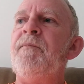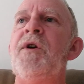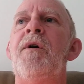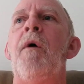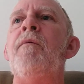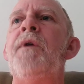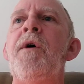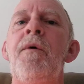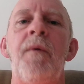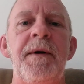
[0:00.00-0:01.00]
You're going to
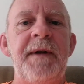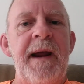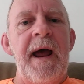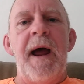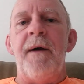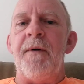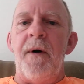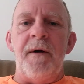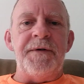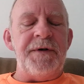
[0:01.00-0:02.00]
do what the guy
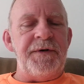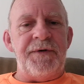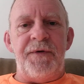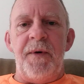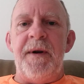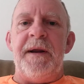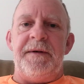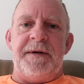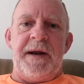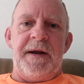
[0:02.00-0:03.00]
across the
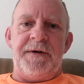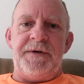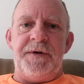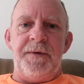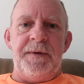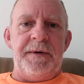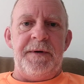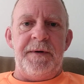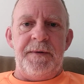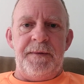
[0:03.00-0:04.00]
street tells you to
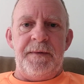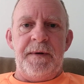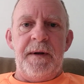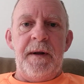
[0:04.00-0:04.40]
do.